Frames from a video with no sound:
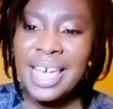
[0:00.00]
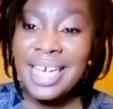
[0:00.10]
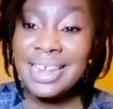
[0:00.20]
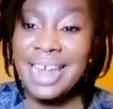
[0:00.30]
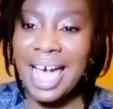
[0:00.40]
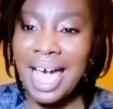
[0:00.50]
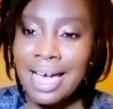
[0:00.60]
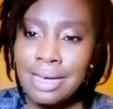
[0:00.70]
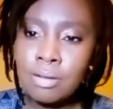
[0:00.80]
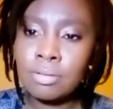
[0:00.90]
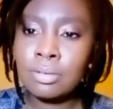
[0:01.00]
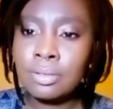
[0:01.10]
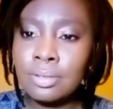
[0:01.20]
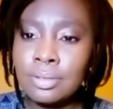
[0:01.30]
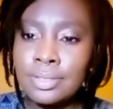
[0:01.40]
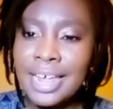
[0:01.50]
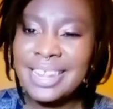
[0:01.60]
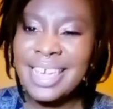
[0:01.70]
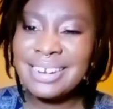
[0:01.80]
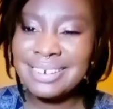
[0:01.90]
an uncle
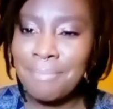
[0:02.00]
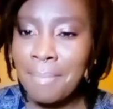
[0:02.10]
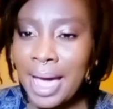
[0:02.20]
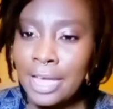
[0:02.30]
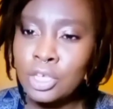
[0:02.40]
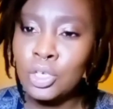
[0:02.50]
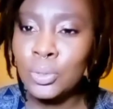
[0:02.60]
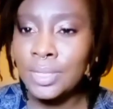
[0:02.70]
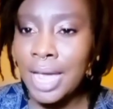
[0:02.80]
that can remind you